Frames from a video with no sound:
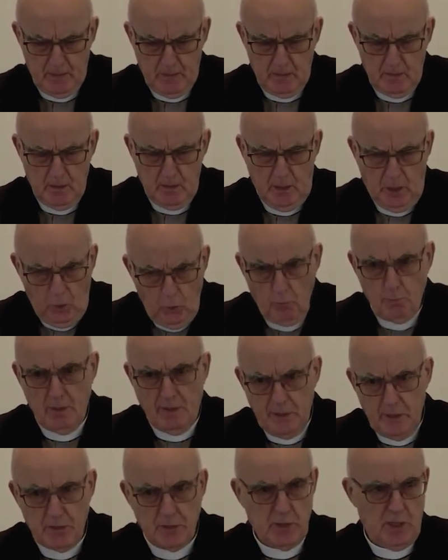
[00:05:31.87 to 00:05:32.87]
how
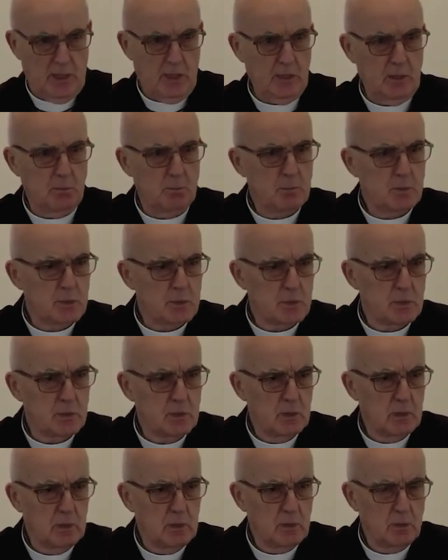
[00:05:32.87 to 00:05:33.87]
many times
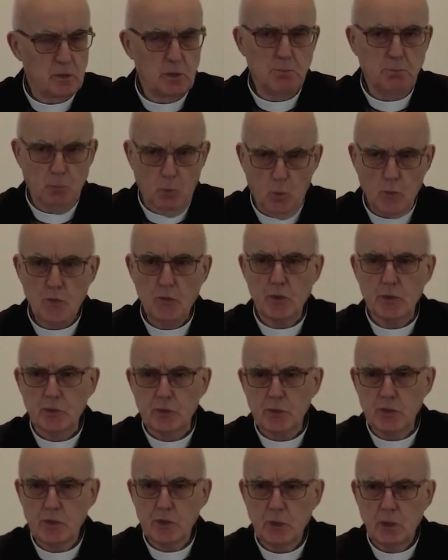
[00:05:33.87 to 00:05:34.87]
did
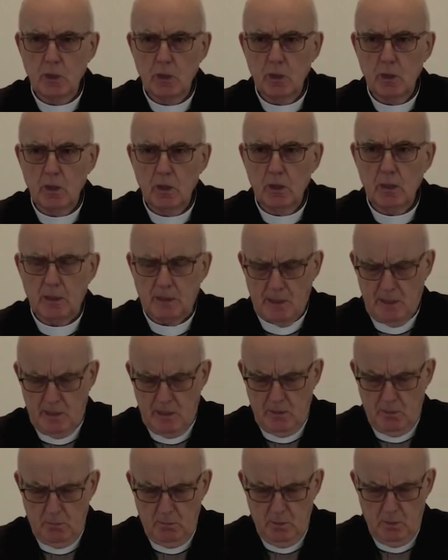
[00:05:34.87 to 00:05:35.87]
Moses
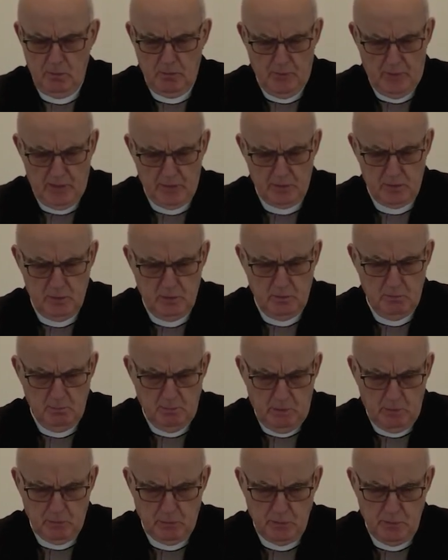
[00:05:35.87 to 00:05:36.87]
climb that
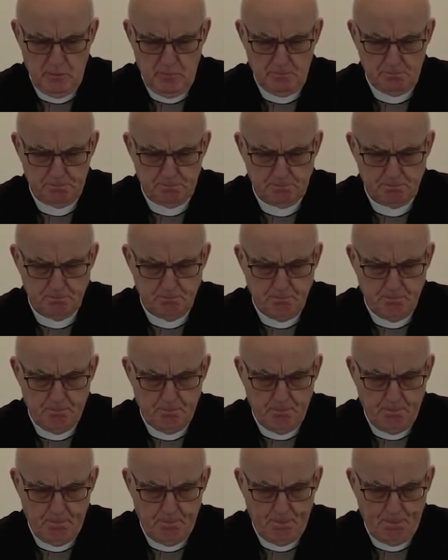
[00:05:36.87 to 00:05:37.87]
mountain?
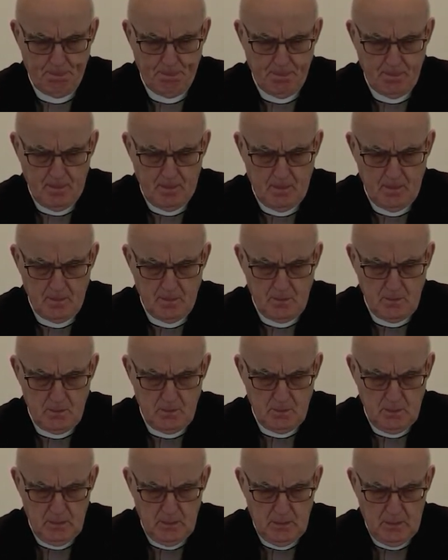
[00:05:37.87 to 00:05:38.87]

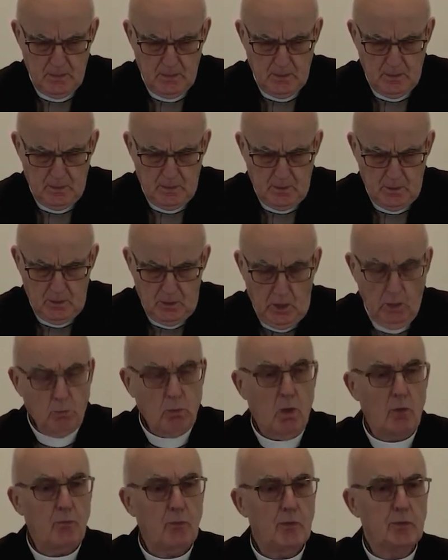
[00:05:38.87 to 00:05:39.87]
Indeed, how
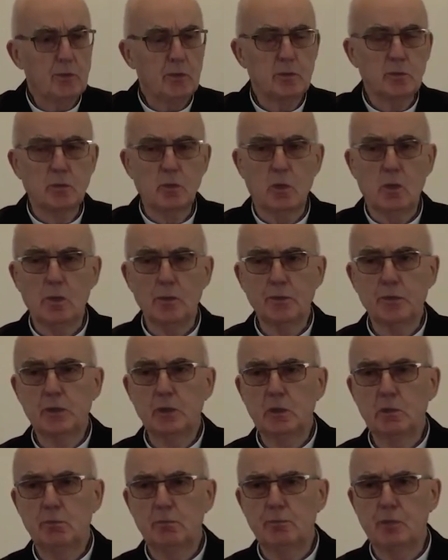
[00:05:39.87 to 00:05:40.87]
often did God
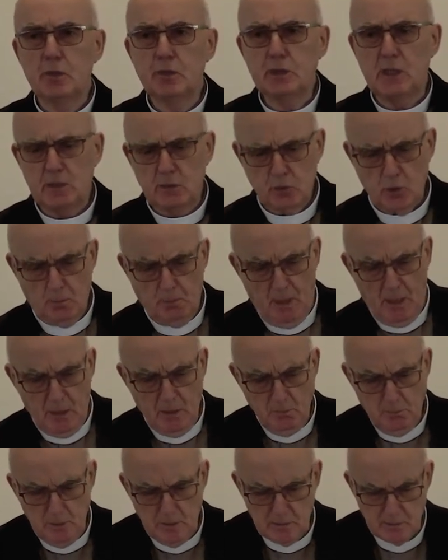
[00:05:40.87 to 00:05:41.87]
give the Ten
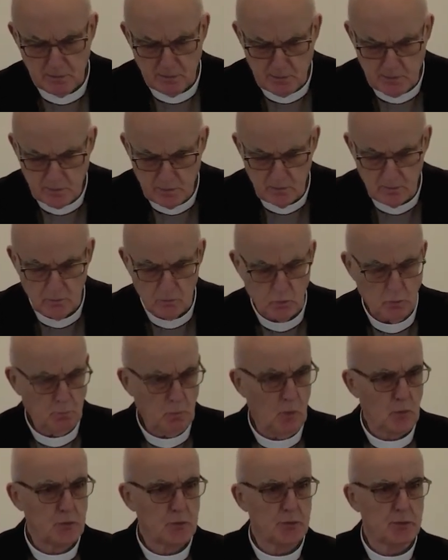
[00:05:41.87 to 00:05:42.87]
Commandments to
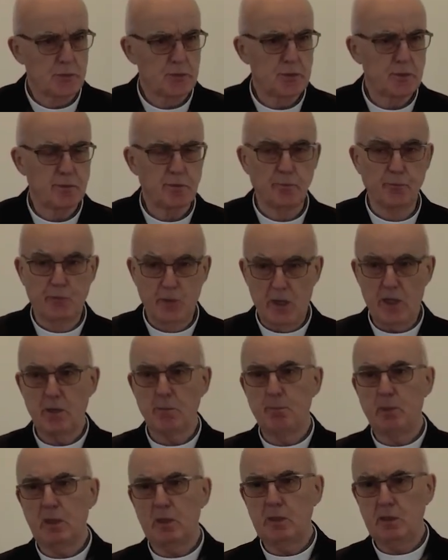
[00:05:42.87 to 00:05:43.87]
Moses,
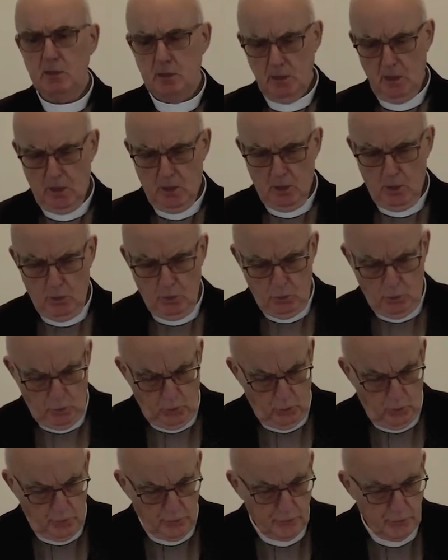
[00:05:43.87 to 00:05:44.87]
verbally
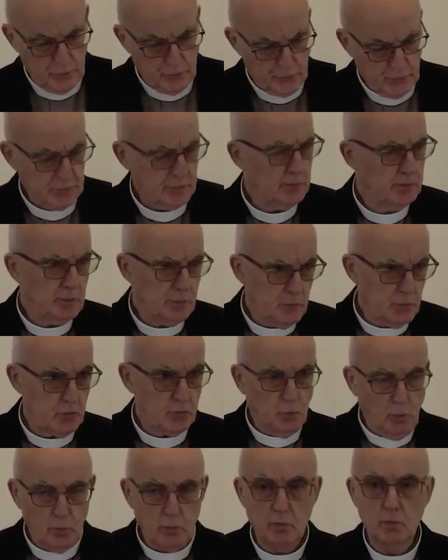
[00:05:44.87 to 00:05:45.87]
or written in
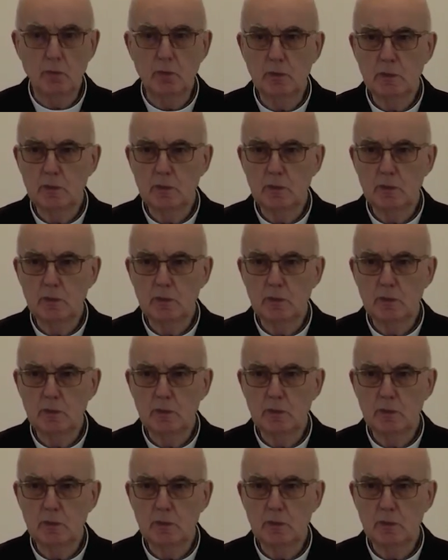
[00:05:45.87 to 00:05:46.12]
stone?